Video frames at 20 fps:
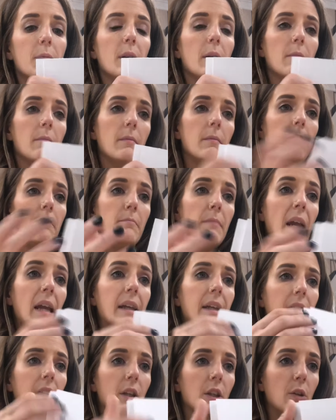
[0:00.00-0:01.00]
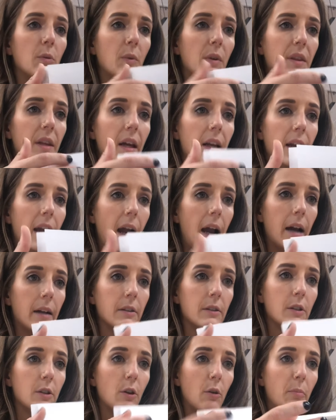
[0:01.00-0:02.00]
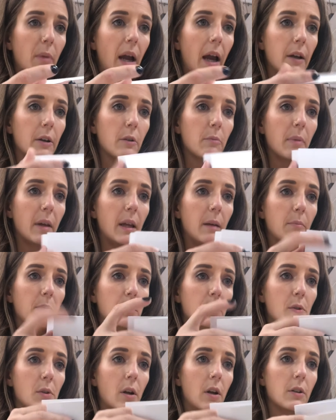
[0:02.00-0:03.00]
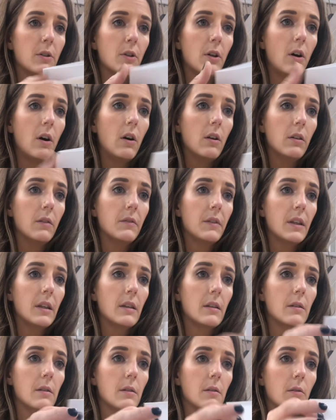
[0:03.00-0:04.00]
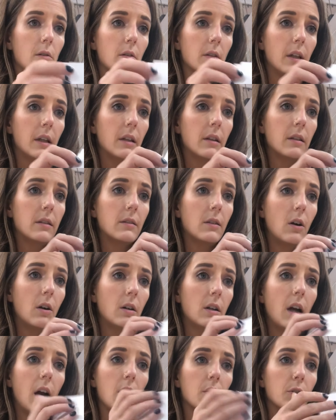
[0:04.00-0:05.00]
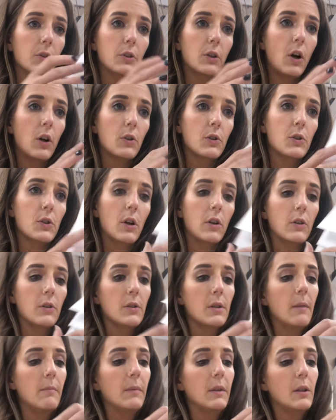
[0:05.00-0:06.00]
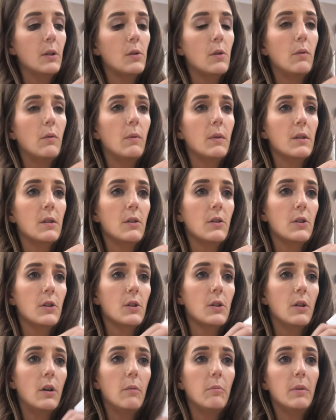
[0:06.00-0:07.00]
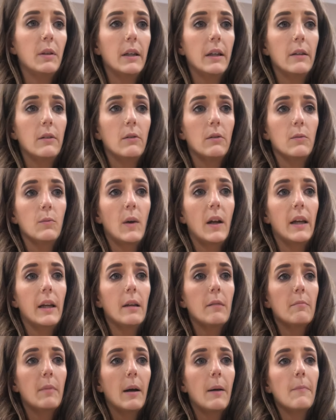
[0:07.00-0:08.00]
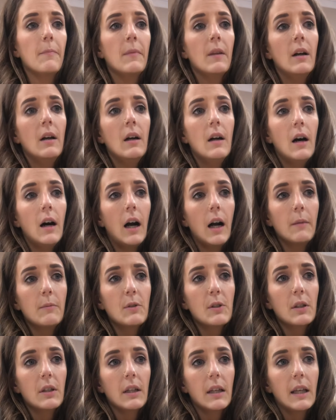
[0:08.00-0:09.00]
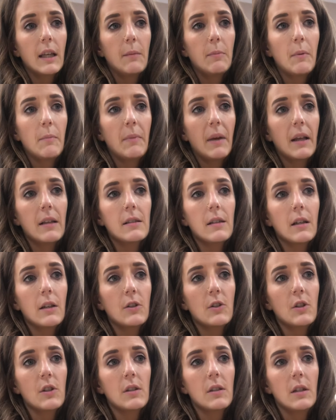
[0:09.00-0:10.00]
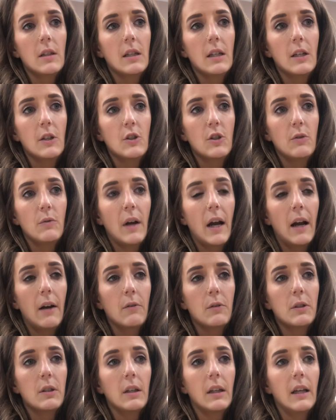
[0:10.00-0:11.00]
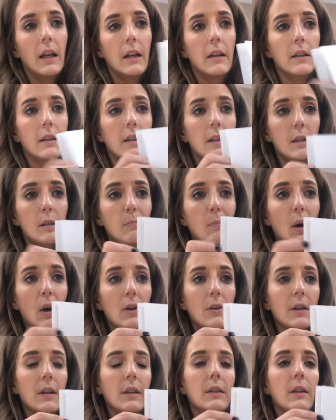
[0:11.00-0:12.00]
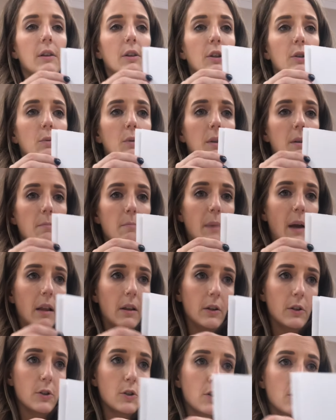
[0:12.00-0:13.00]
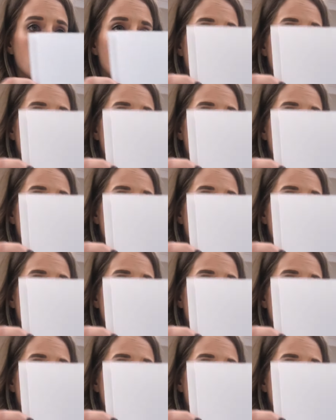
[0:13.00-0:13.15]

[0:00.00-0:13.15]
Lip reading: and make it, you would then add, you know, pattern papers onto all of these, or like colored cardstock or something, so it wasn't just all plain old white. But I'm just going to keep it basic just to teach you how to get this part, and then you would embellish